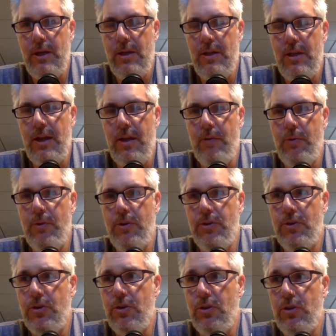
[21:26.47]
Then it
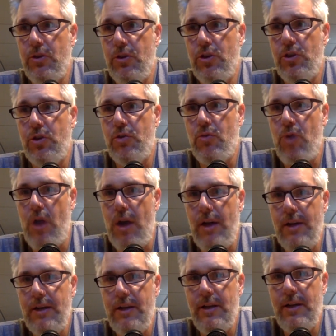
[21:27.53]
was Sherratt.